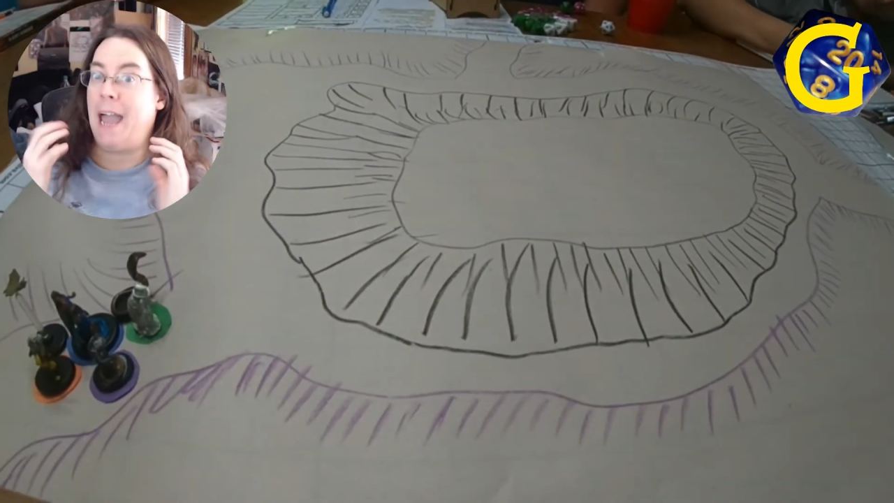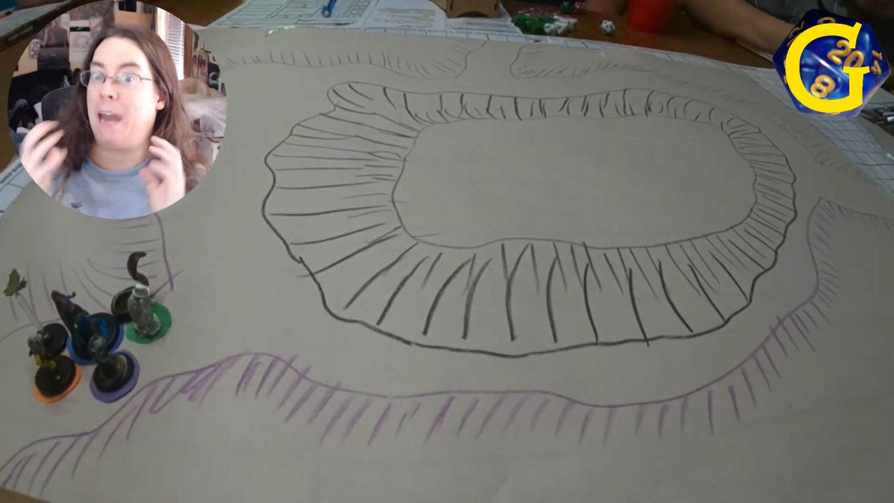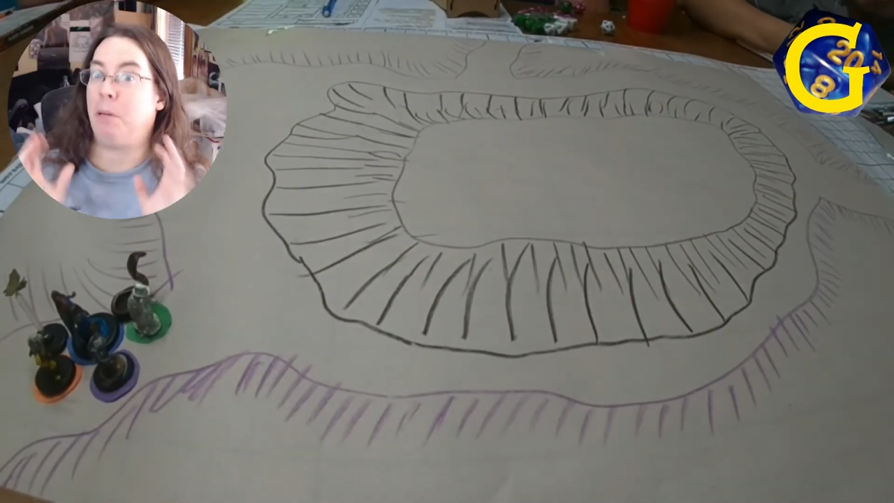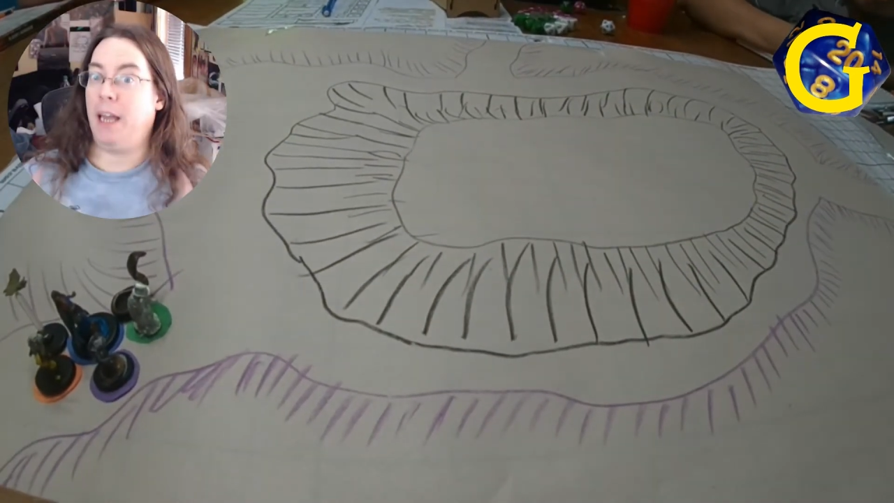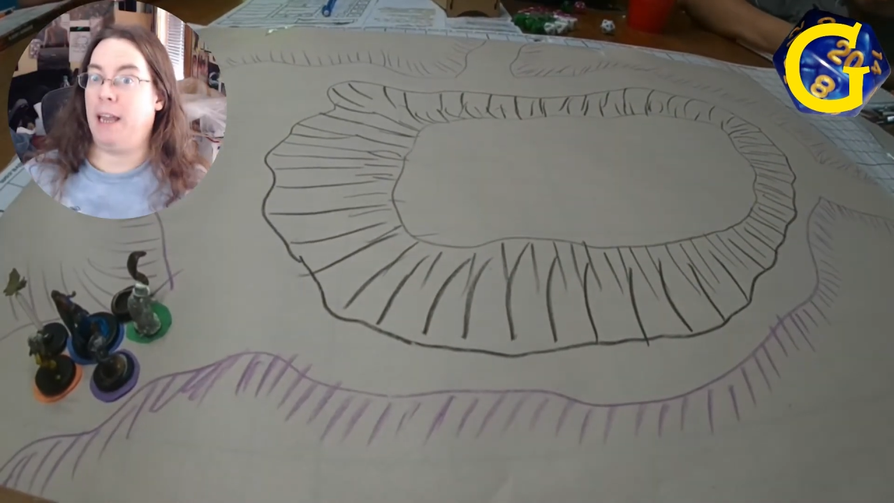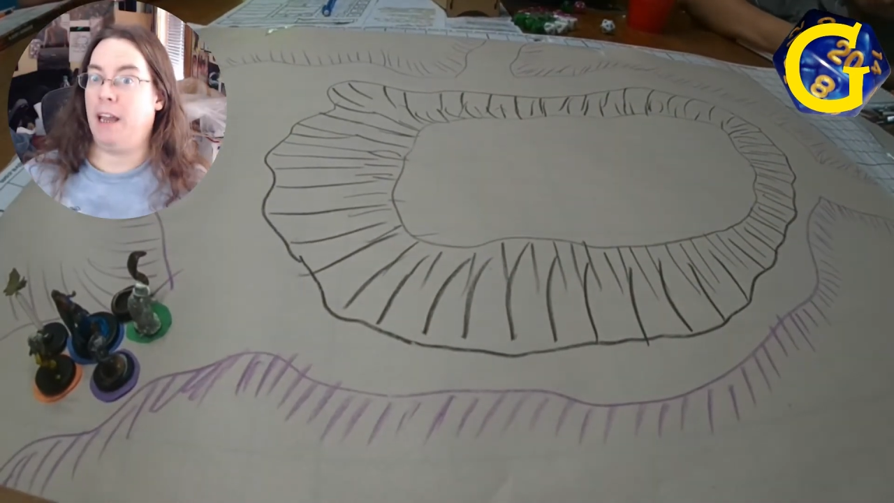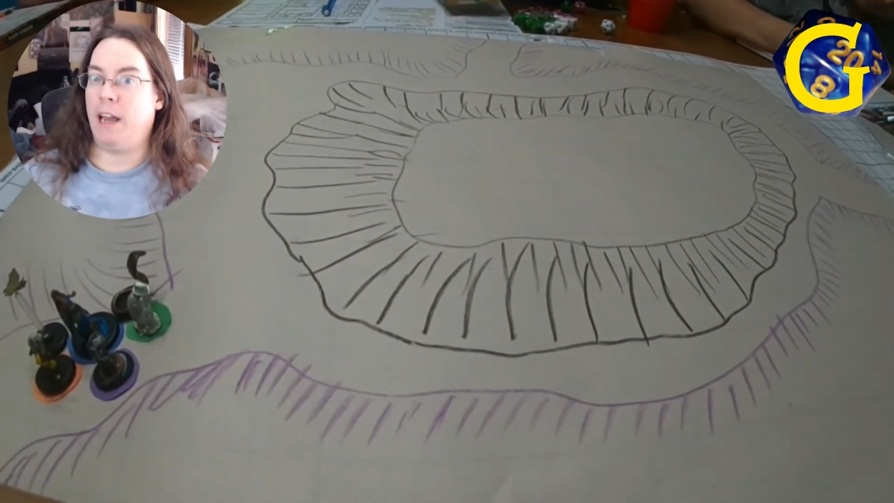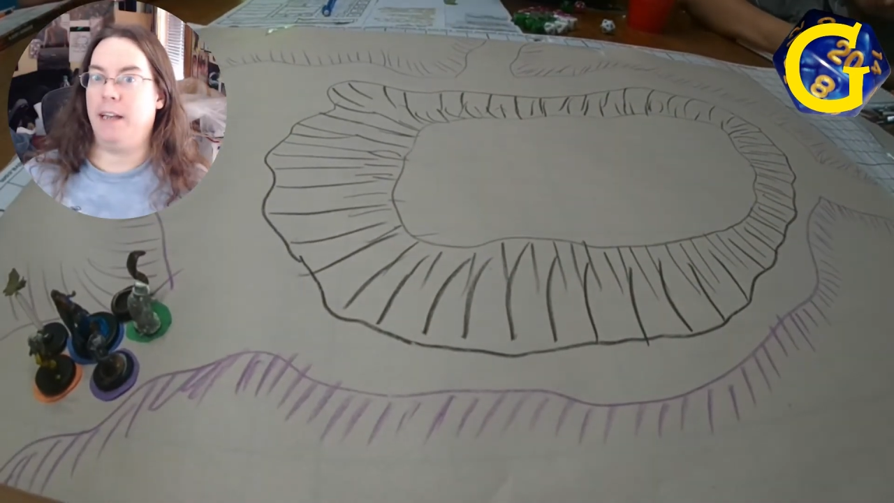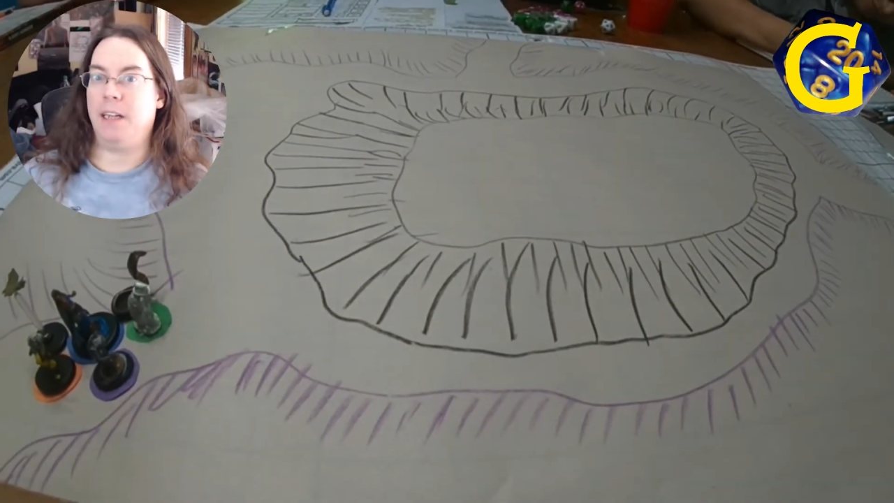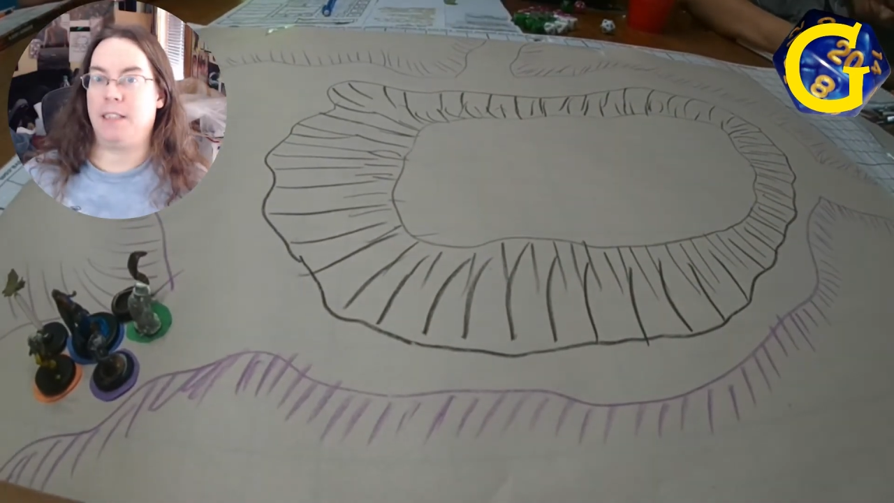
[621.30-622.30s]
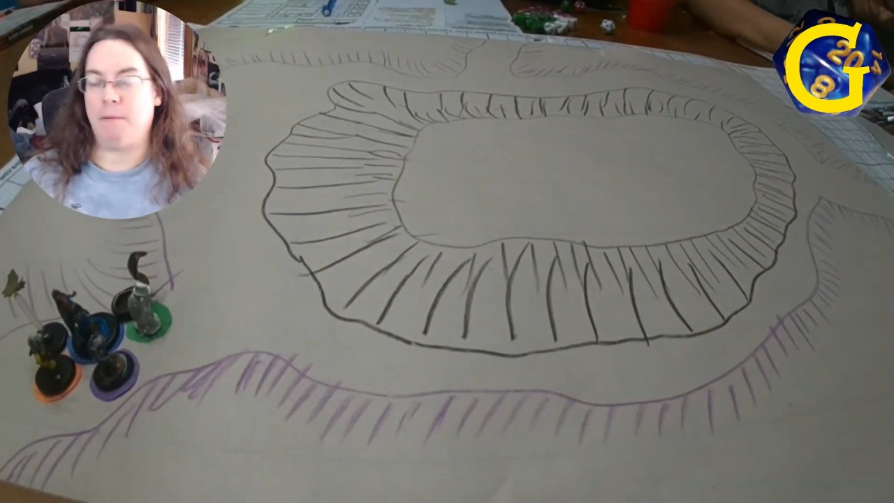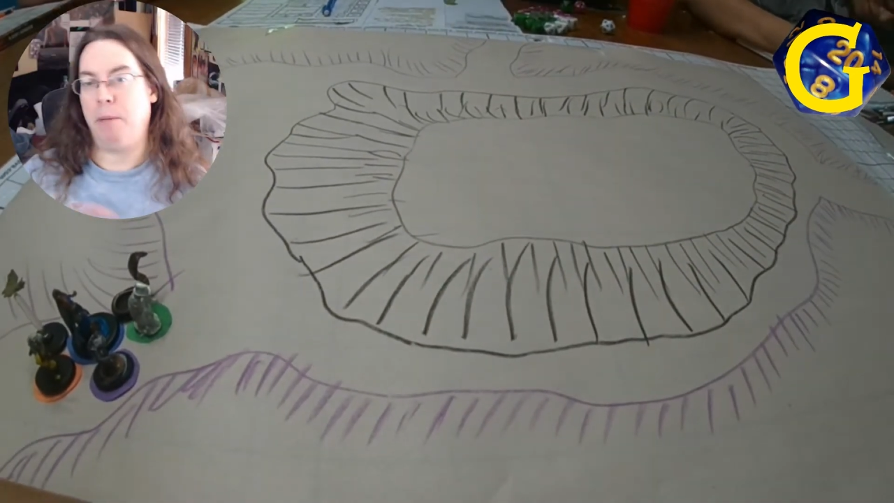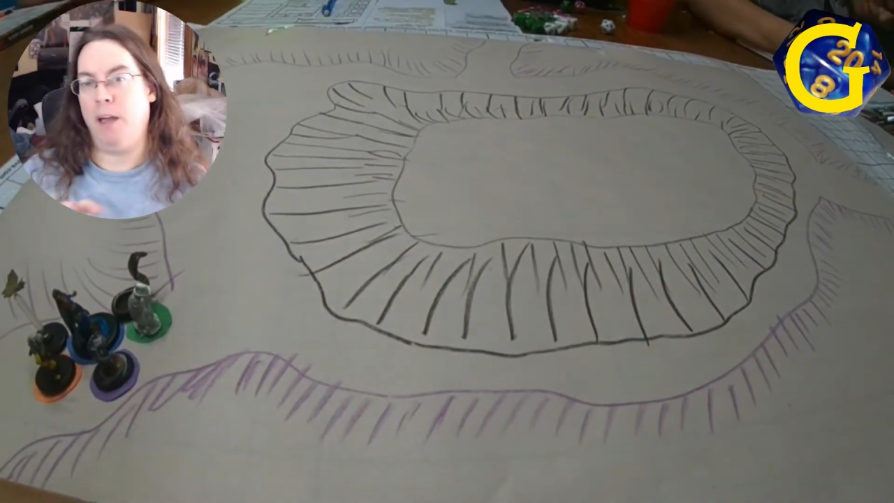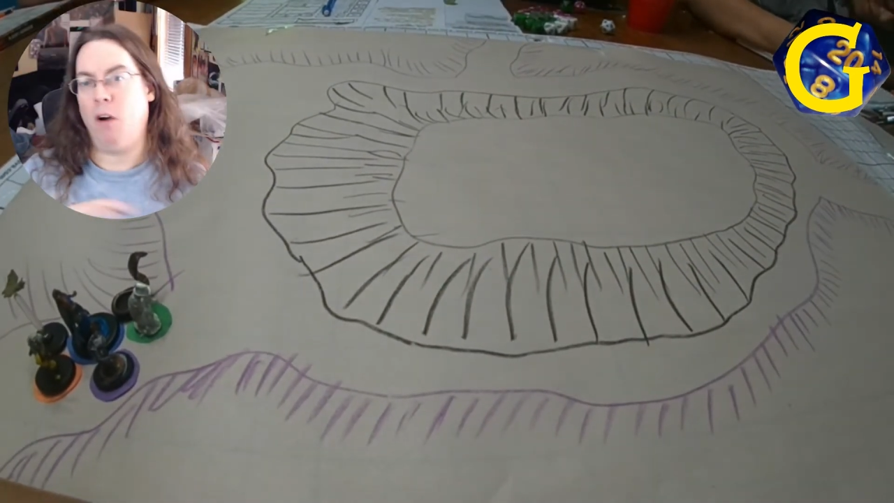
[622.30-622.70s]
plan. I didn't just have a pit.